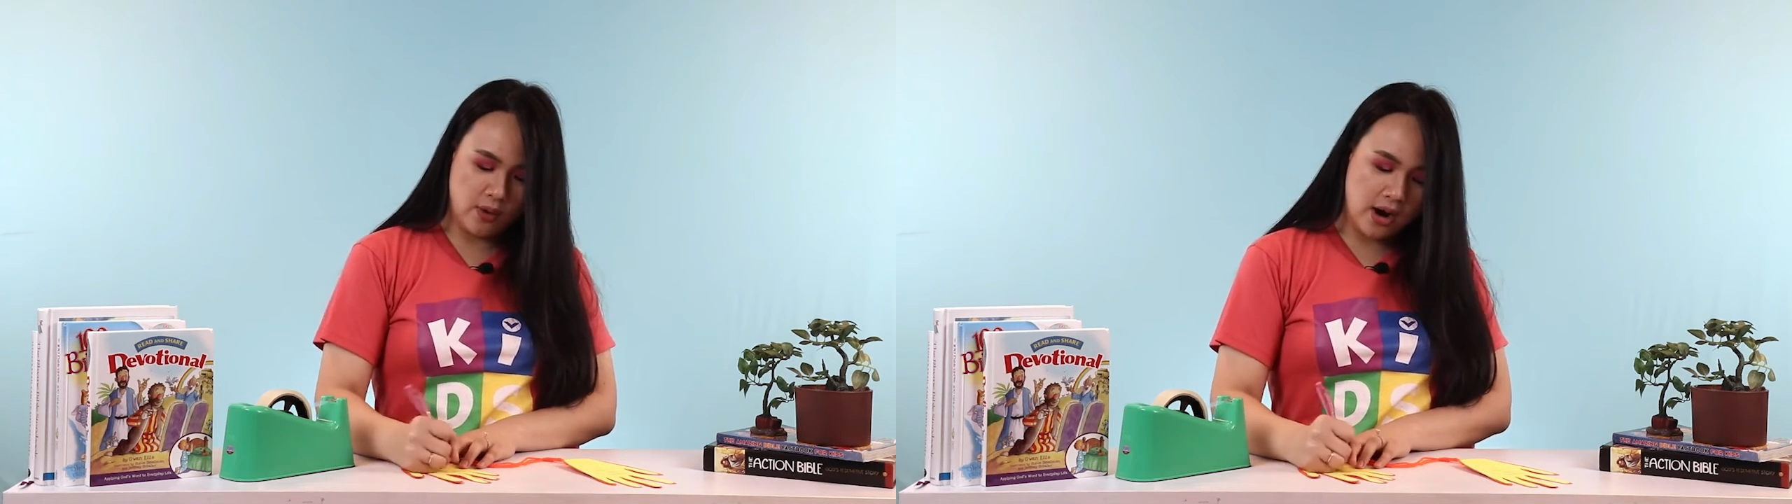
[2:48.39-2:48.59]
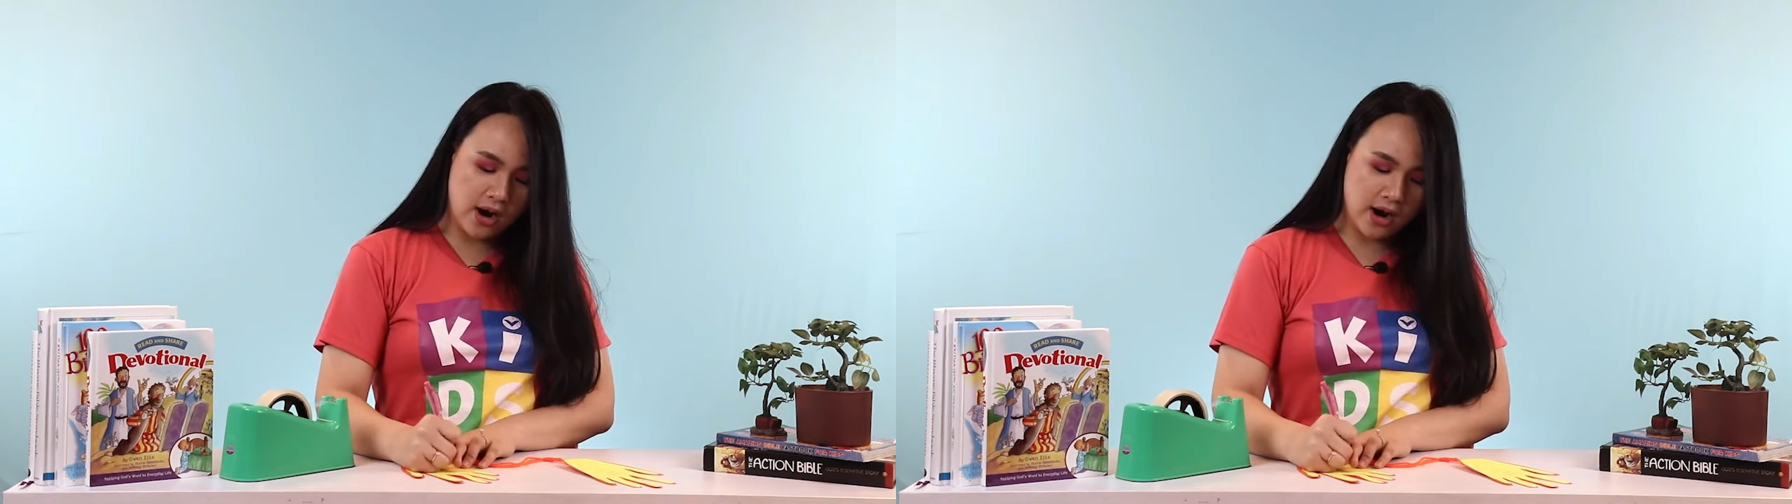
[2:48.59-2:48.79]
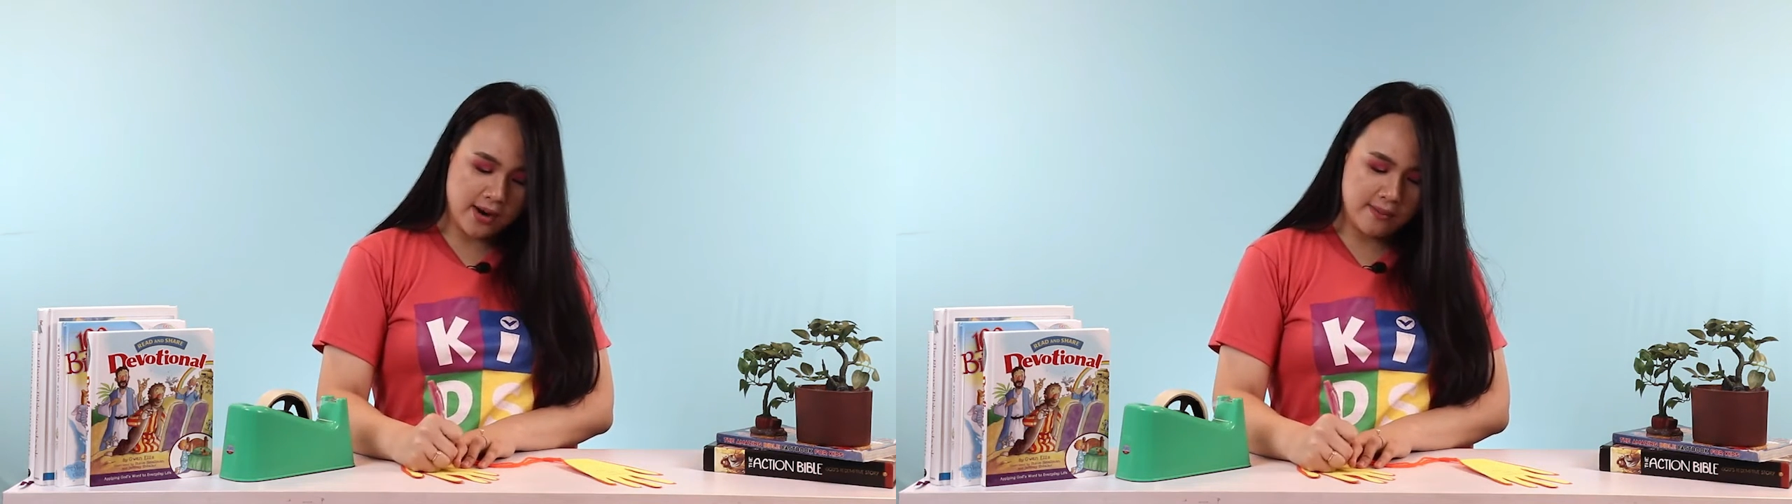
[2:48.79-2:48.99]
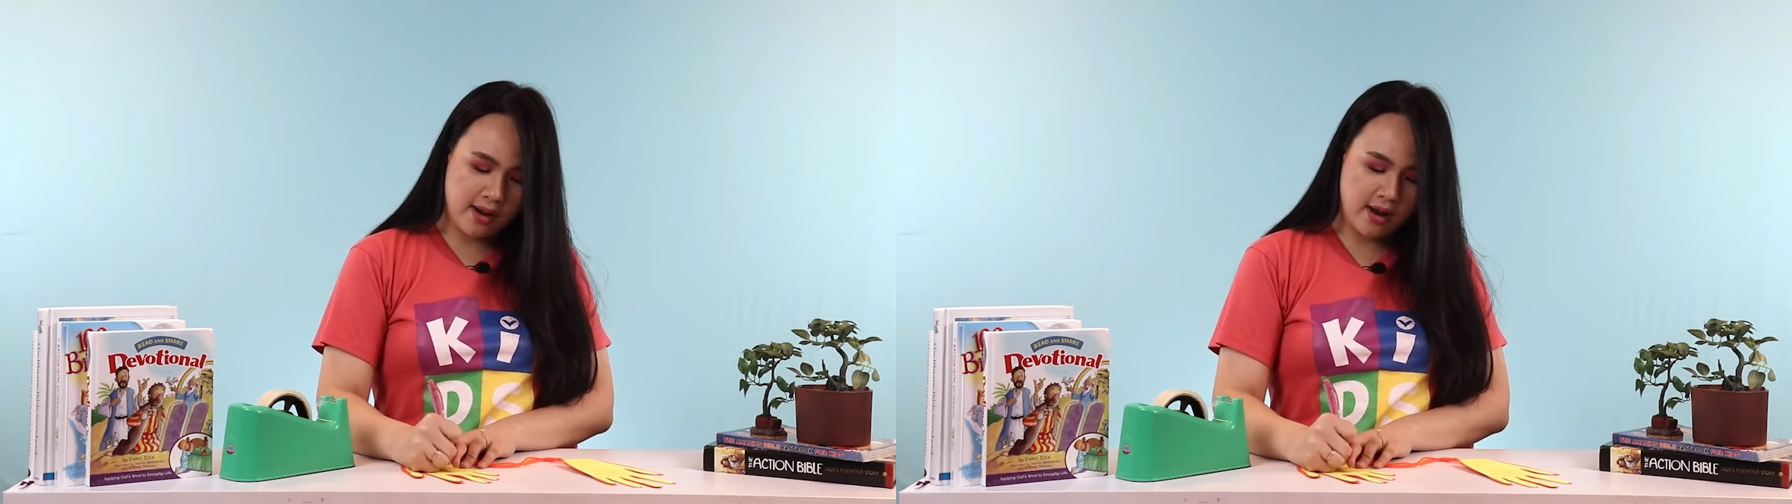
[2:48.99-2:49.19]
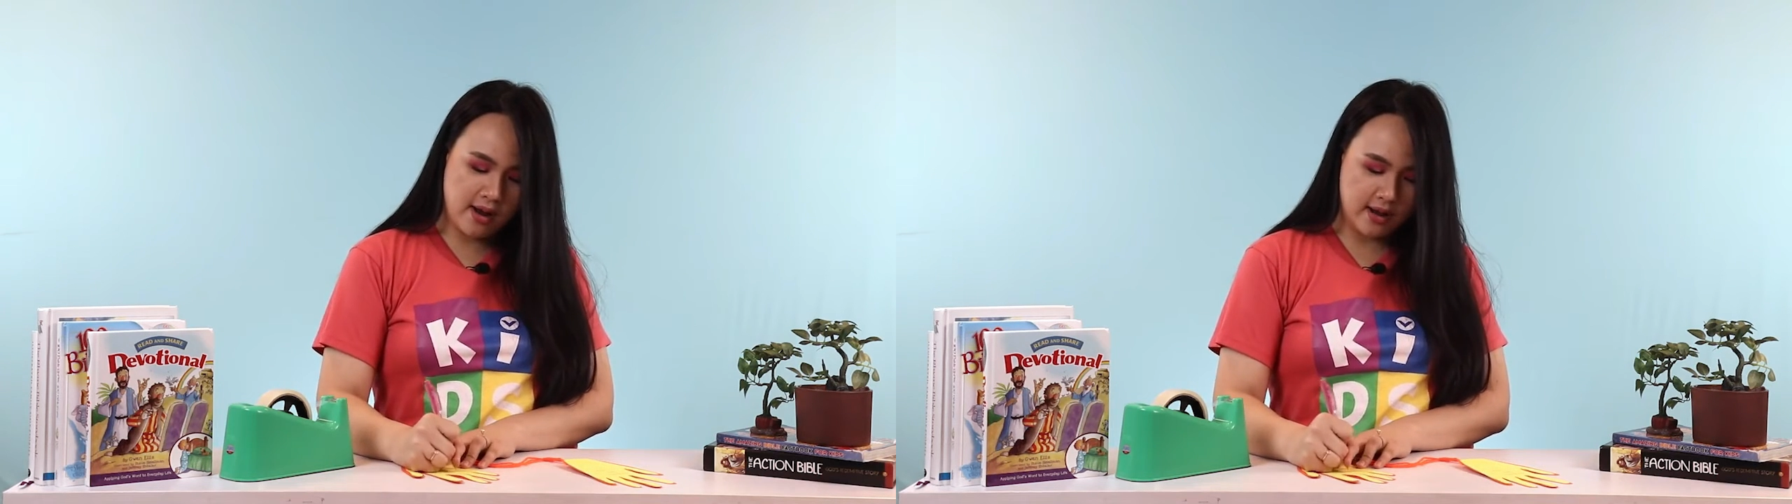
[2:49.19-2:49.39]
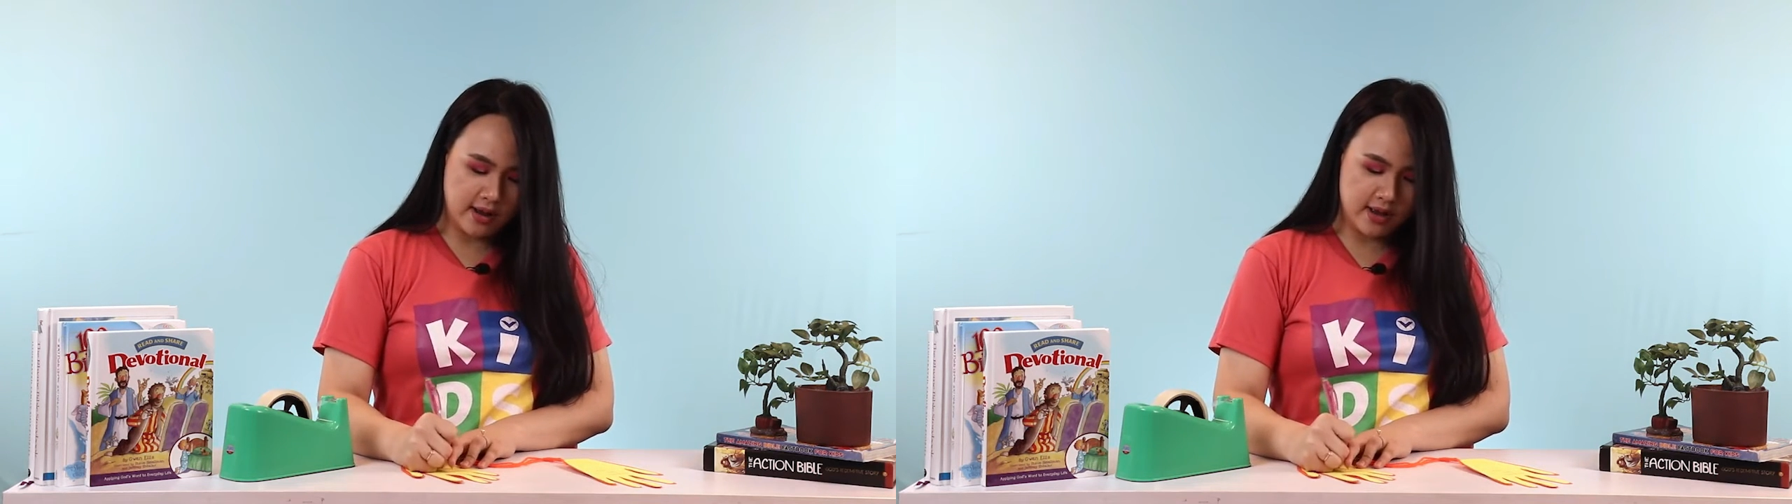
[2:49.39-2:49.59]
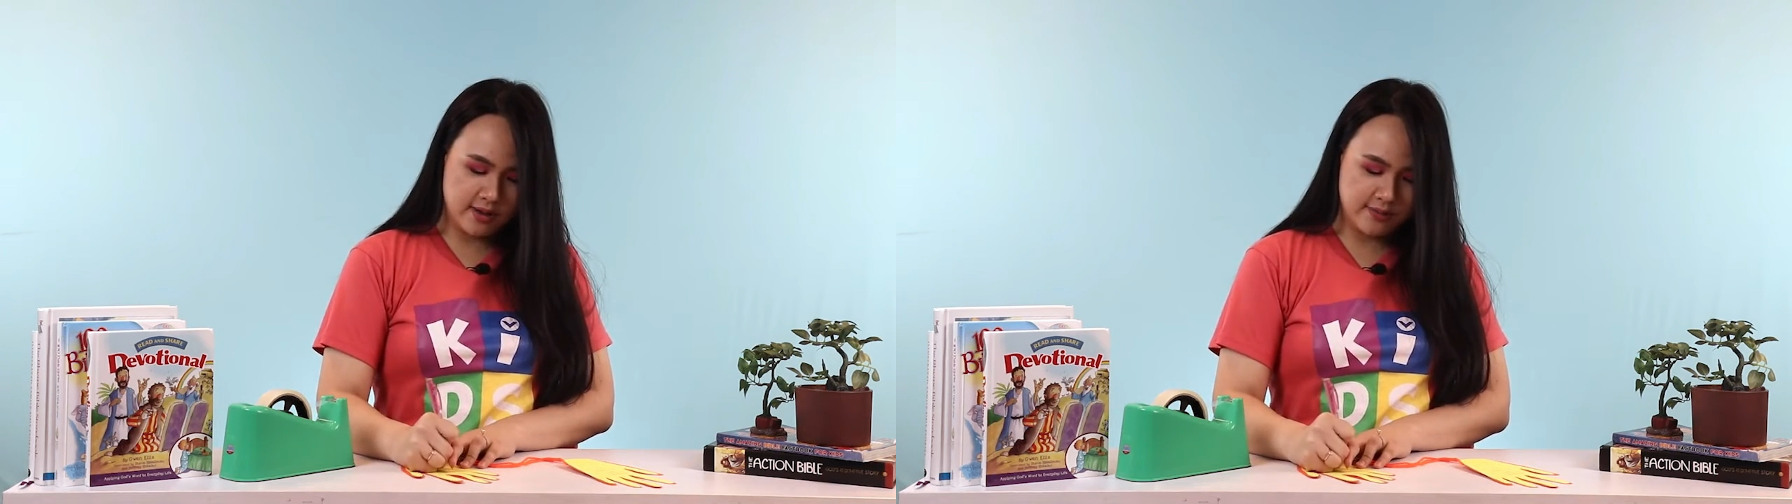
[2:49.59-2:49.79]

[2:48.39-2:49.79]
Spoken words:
warm hug.